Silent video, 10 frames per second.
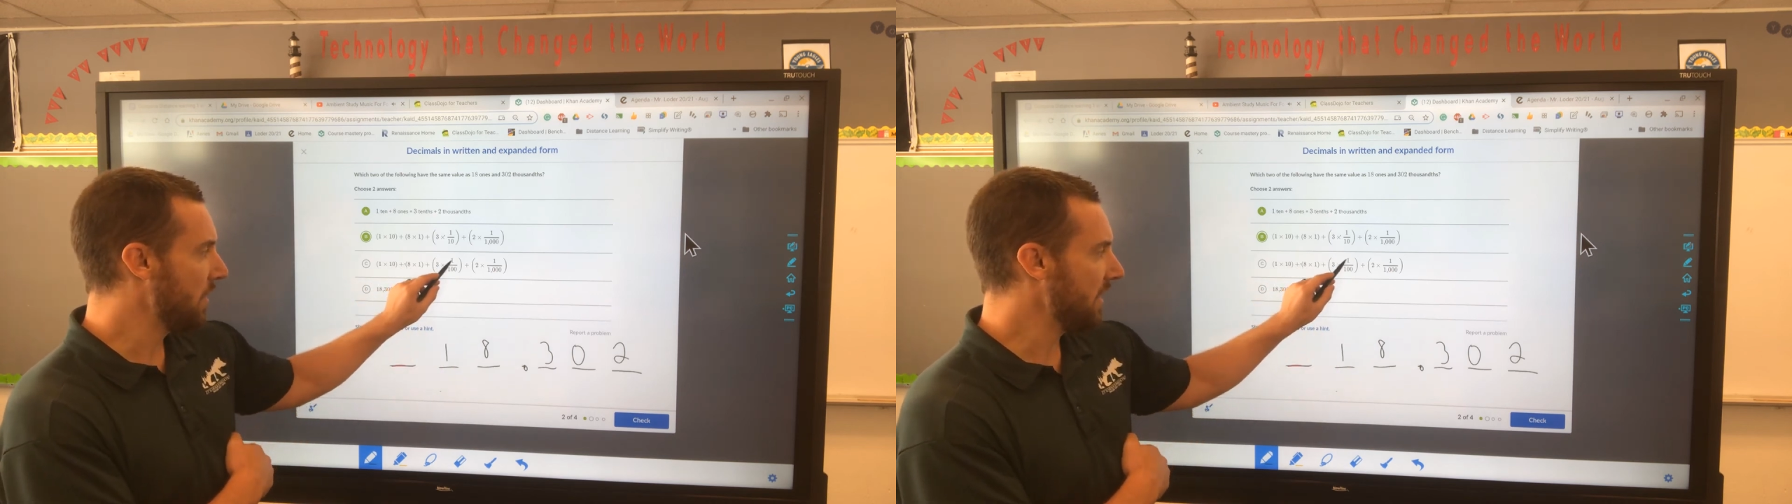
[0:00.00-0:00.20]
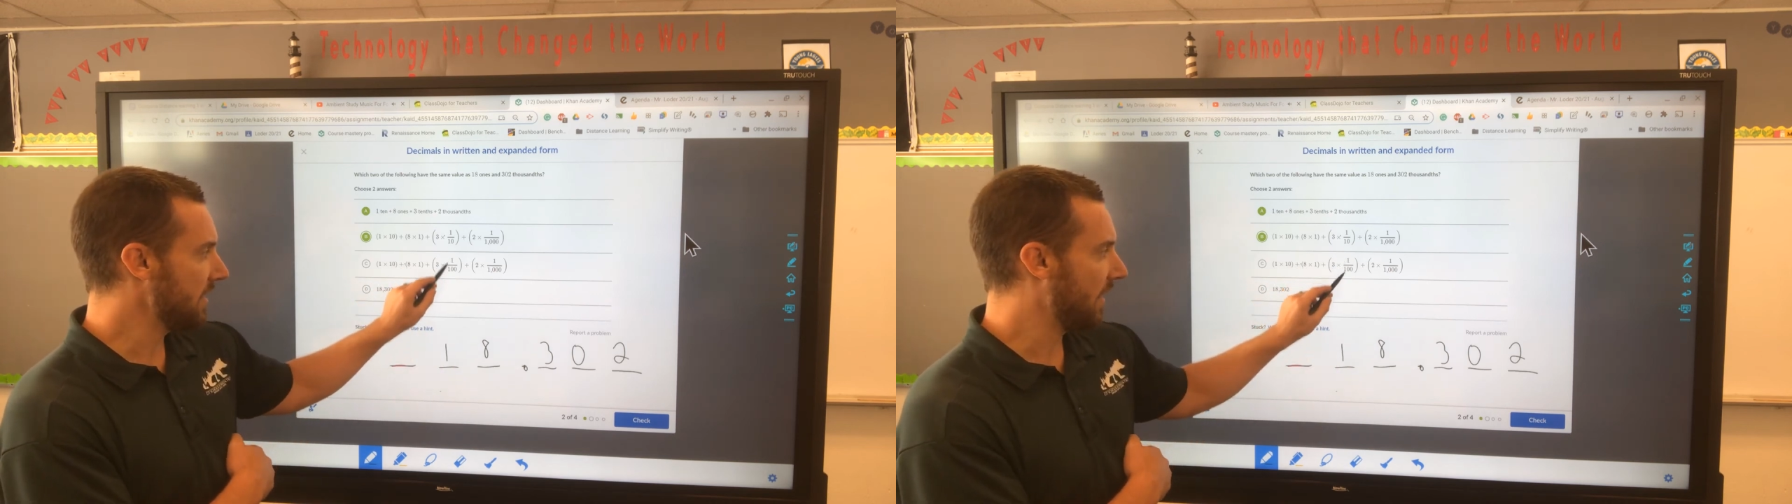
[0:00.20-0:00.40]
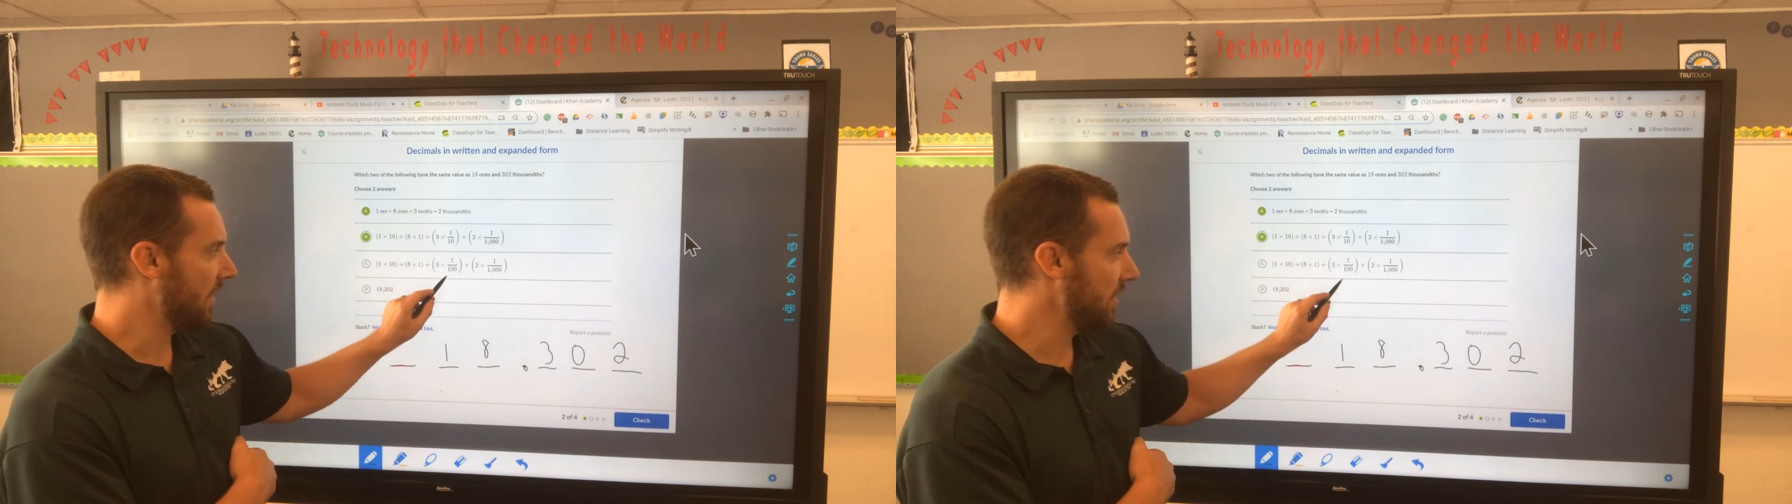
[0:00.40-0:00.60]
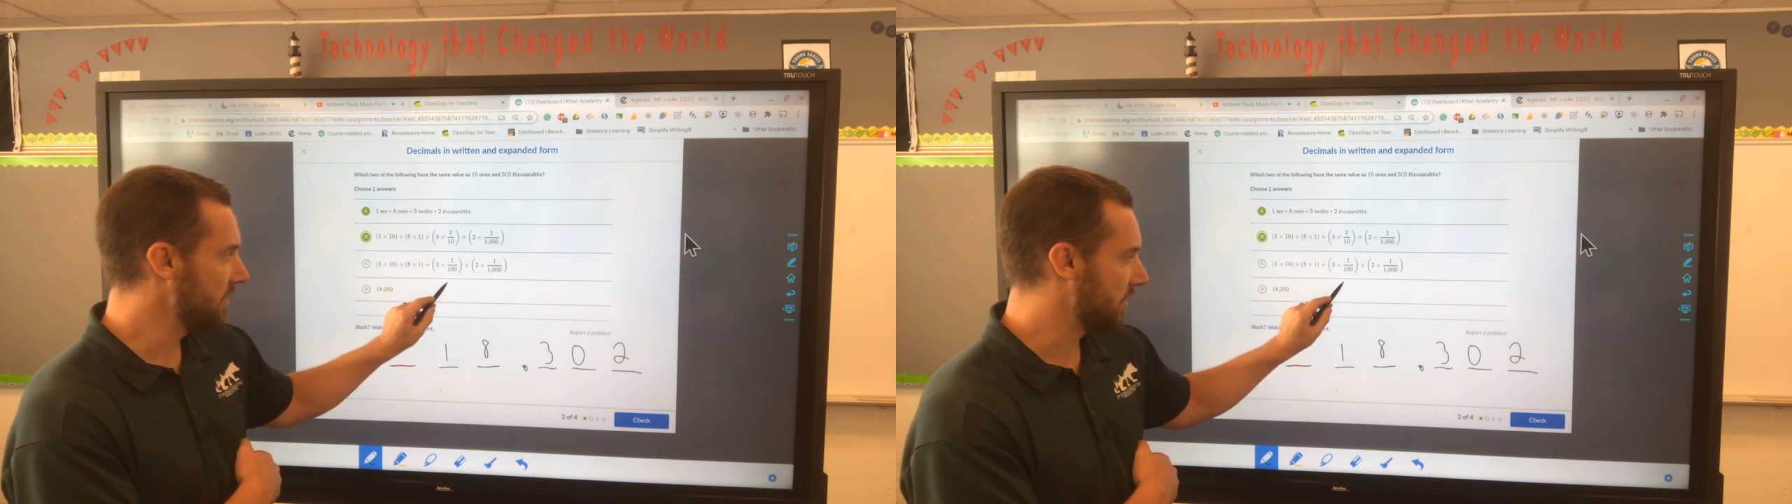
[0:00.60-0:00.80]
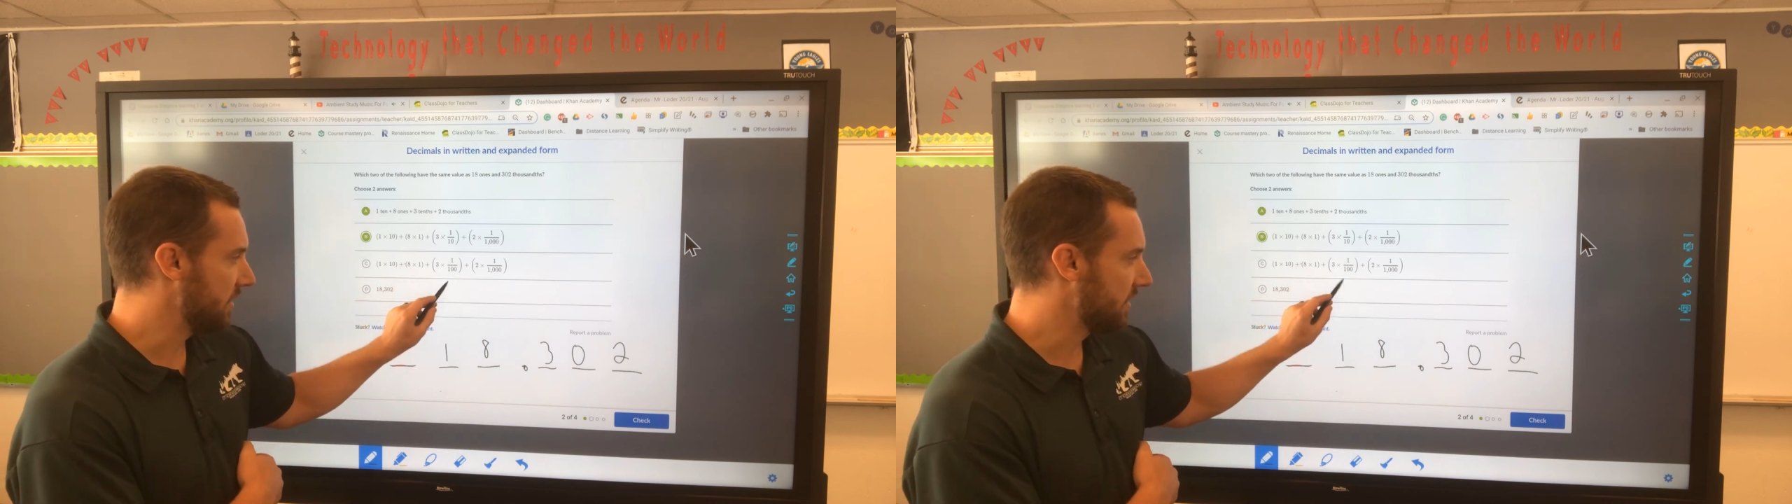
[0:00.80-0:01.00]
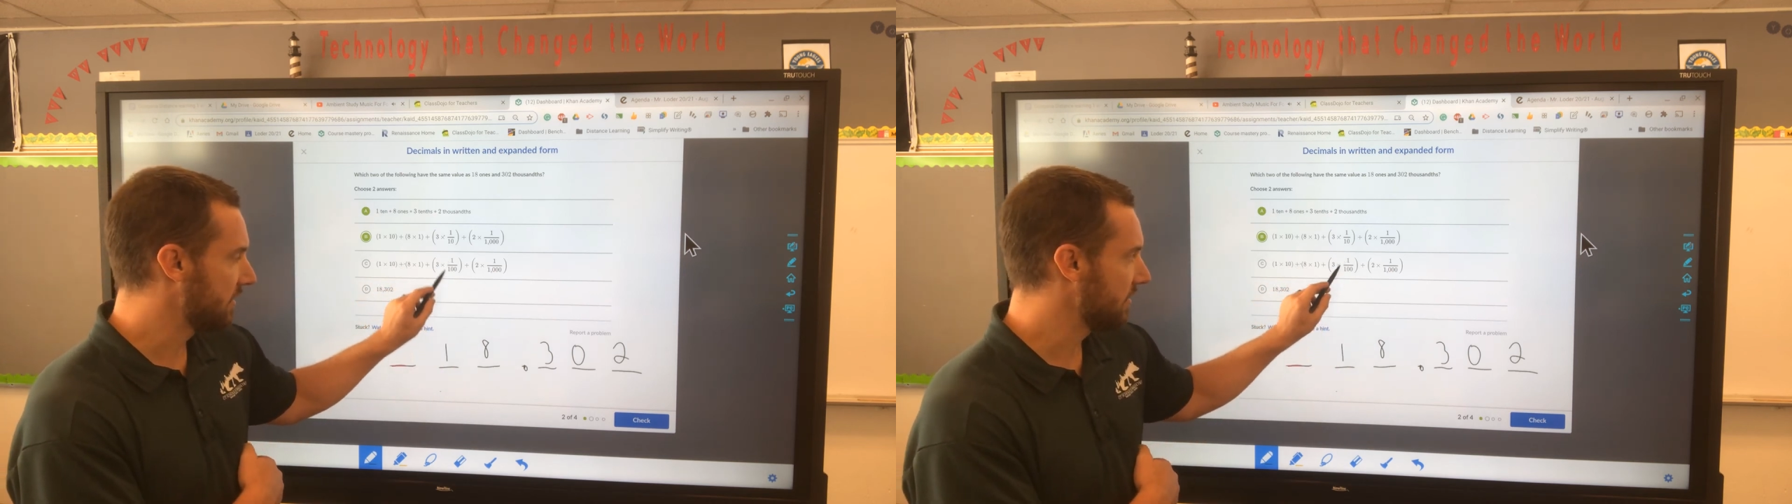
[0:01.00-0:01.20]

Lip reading: in the hundredths.